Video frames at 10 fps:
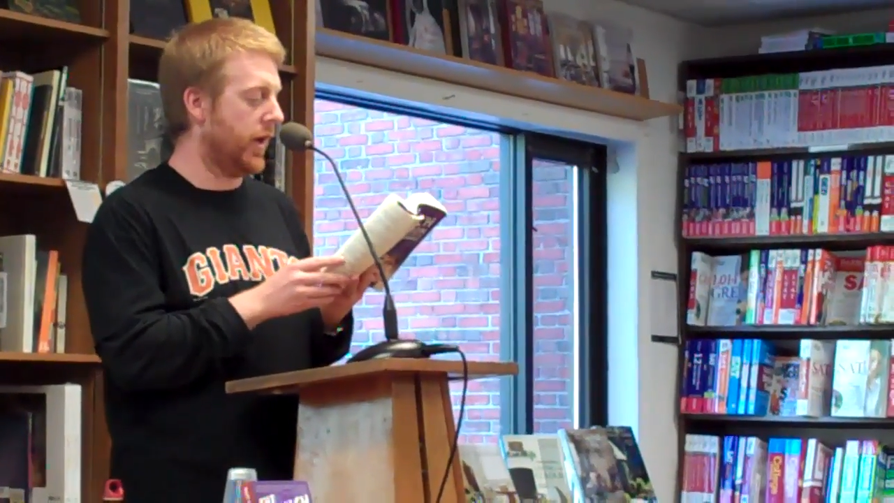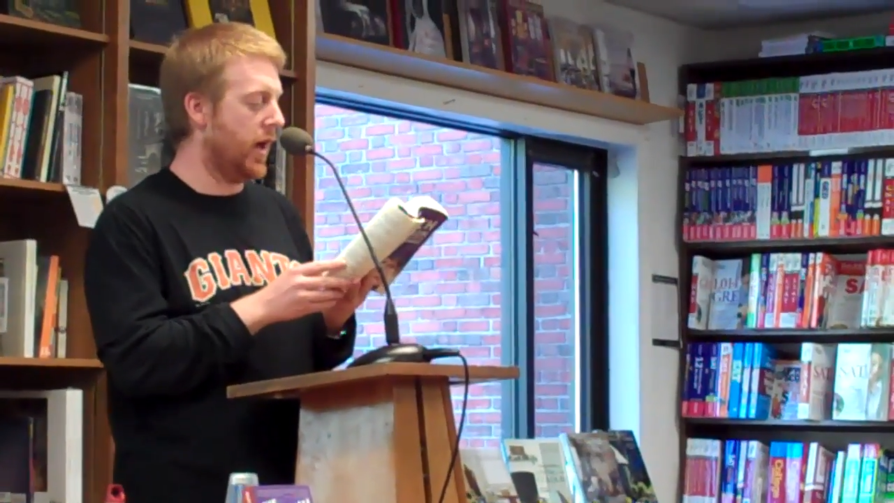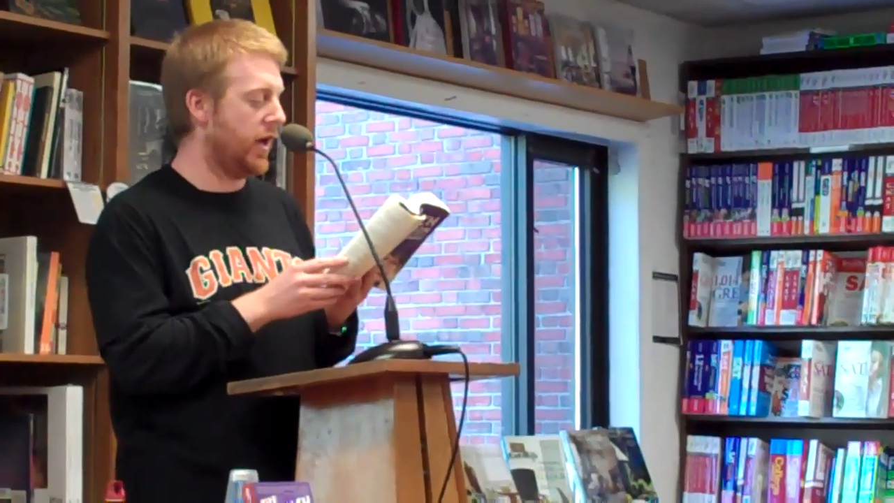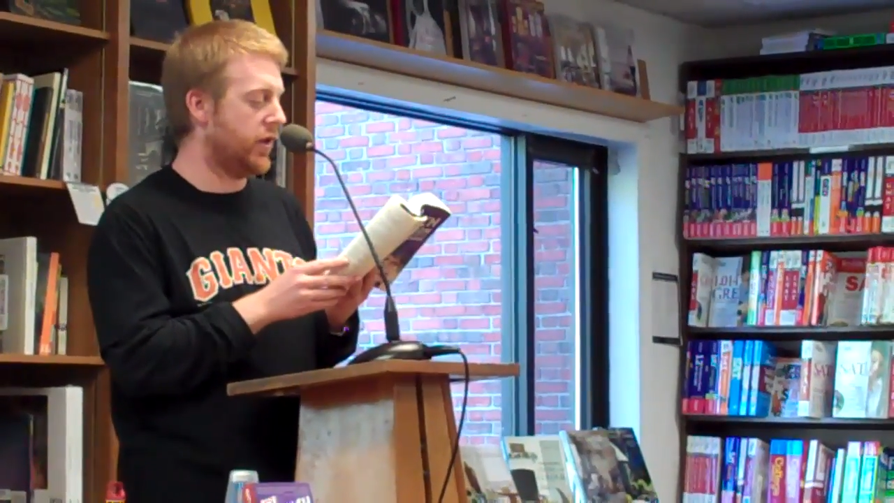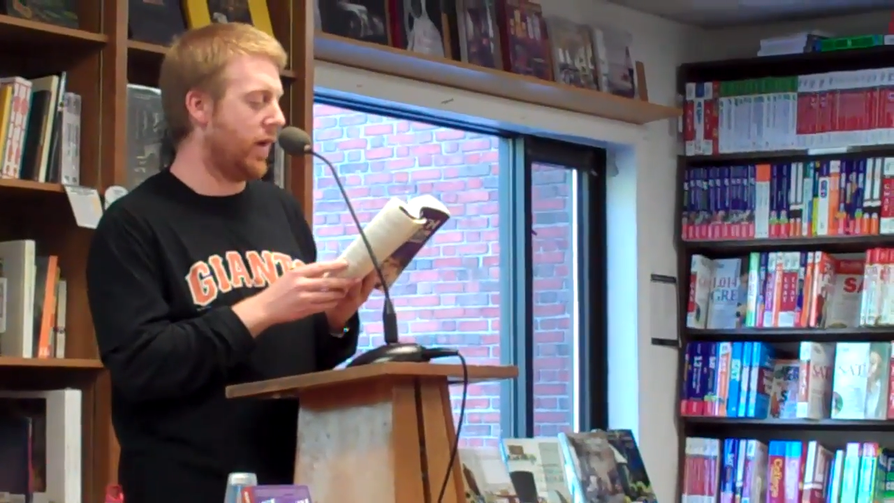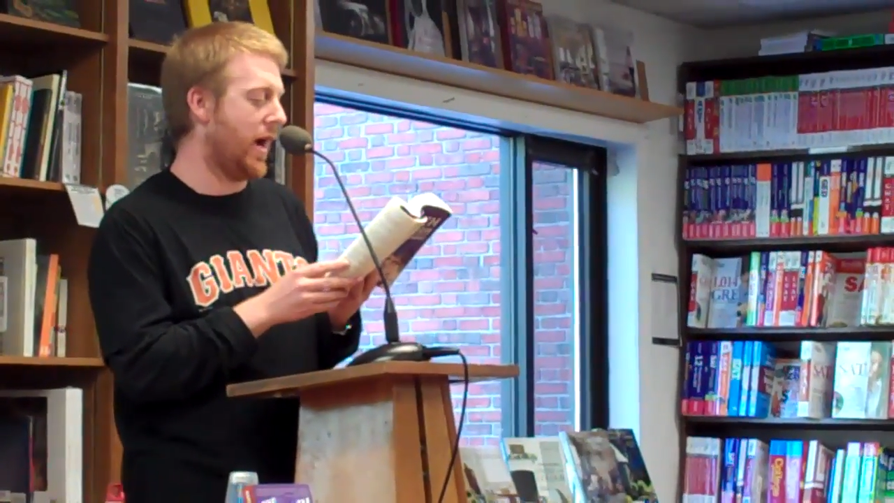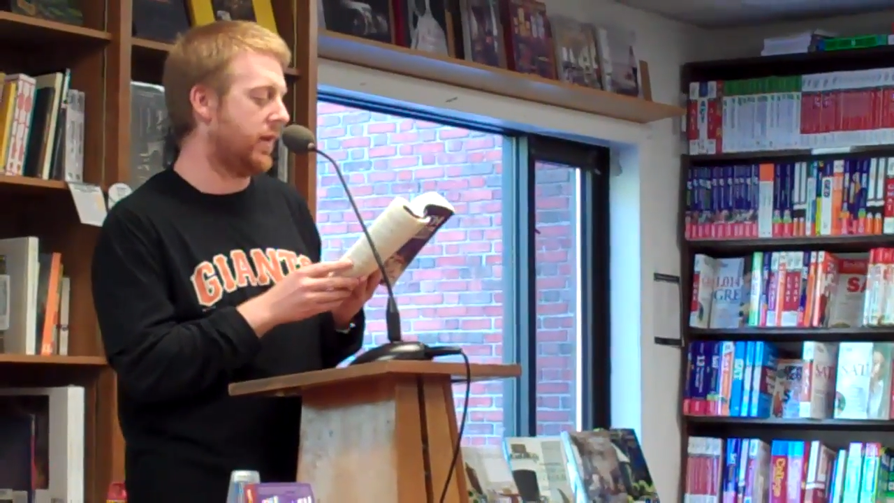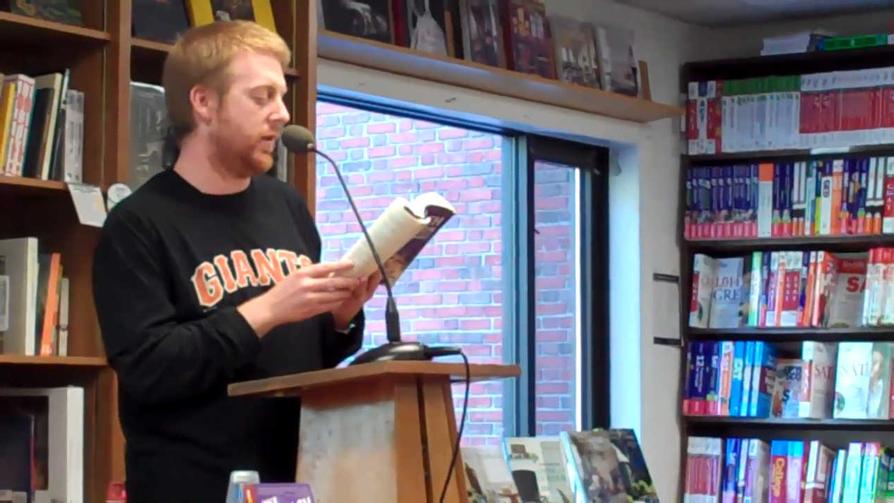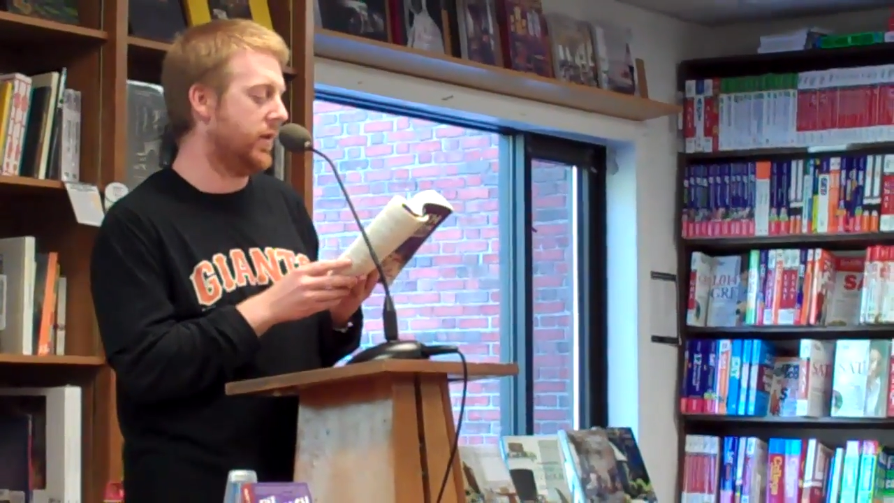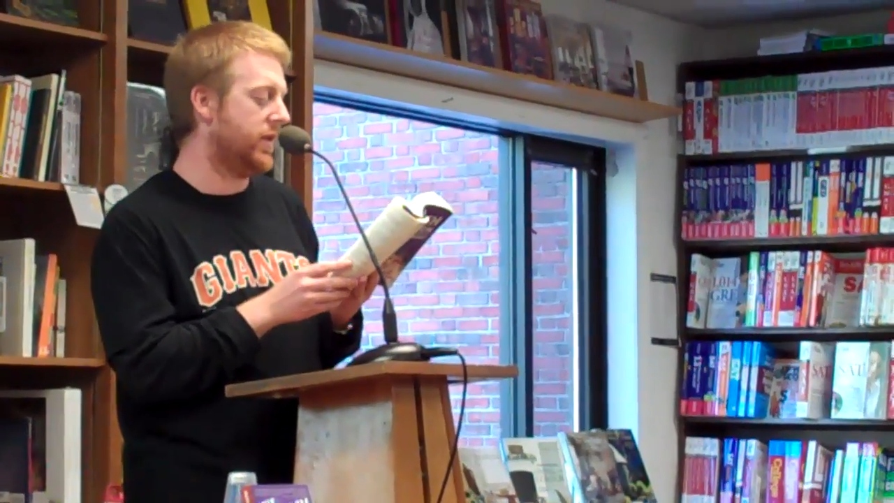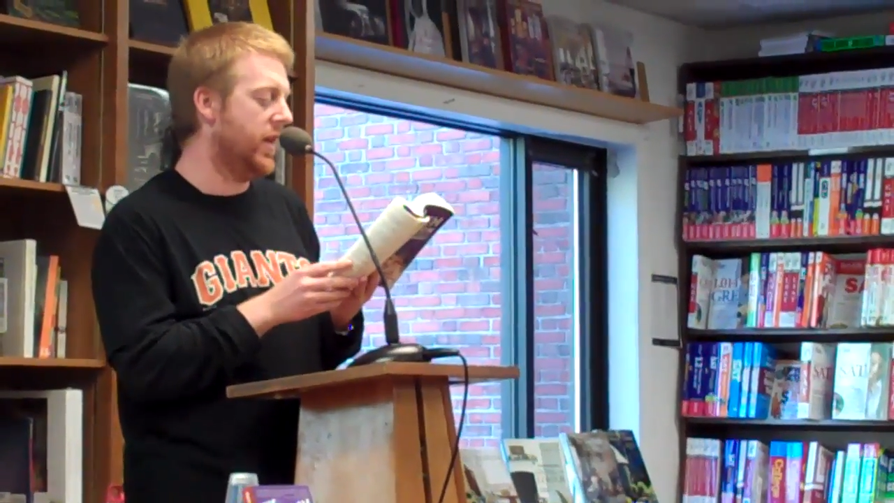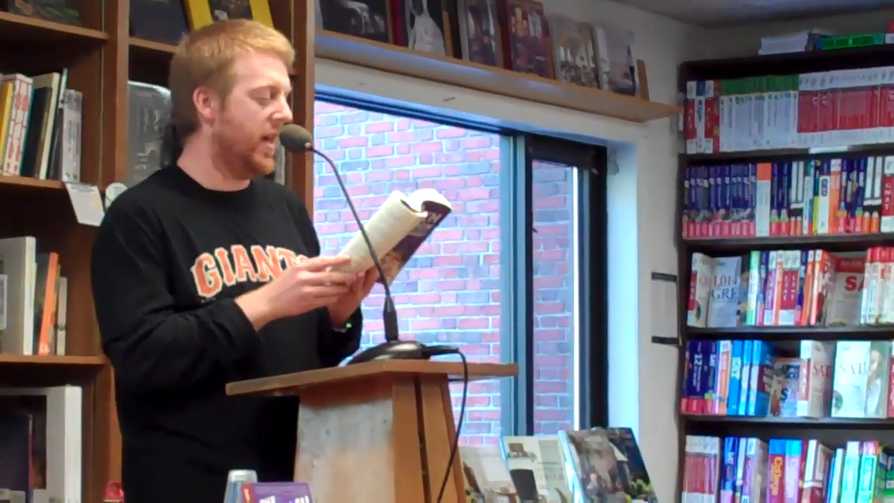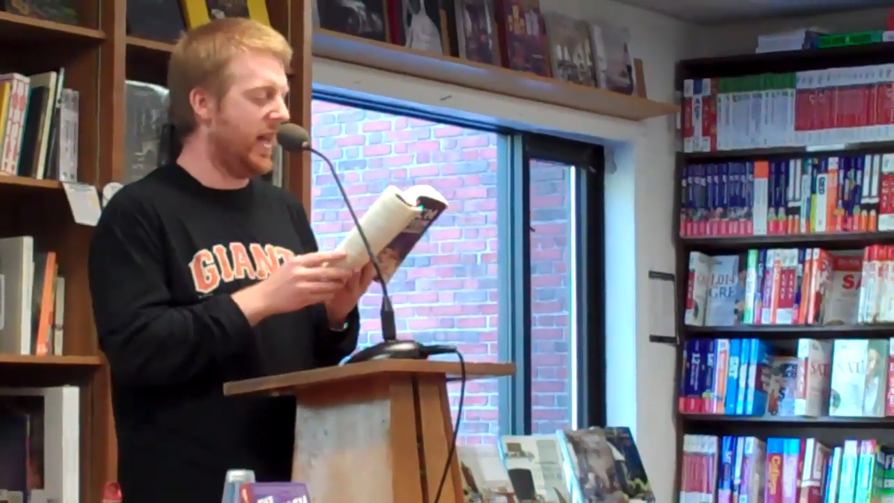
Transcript: contractors